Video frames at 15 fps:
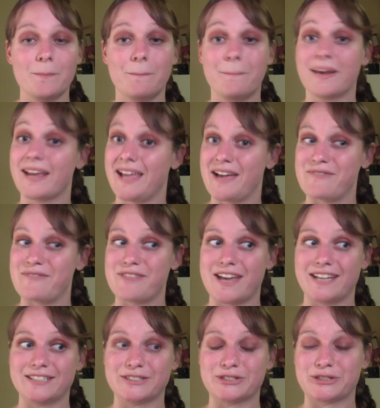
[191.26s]
But I have
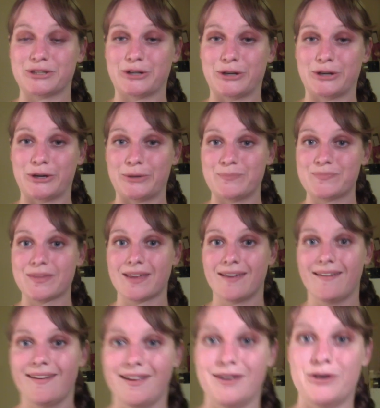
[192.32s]
that, so
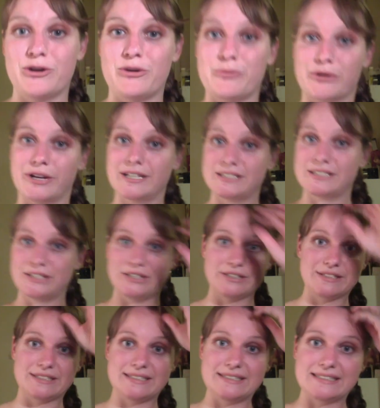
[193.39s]
no more
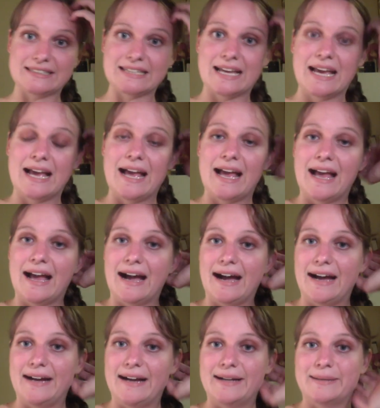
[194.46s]
excuses.
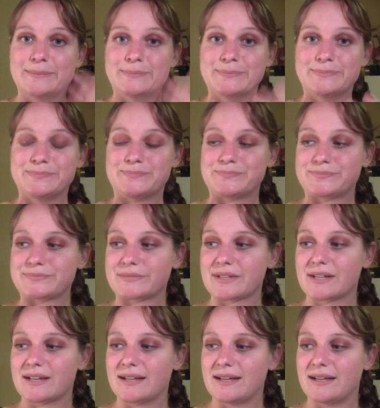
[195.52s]

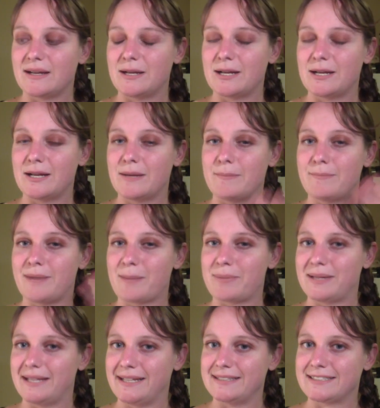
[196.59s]
My
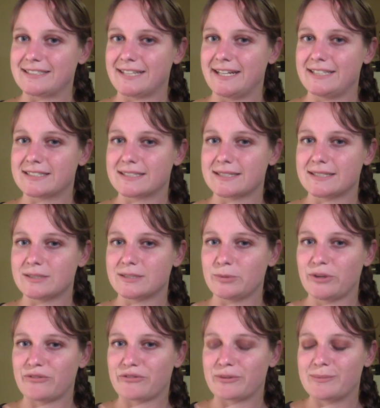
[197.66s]
plans changed a little
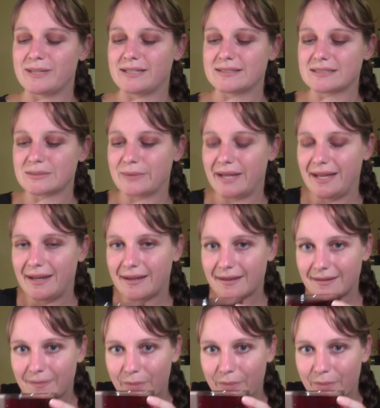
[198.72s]
bit from last week.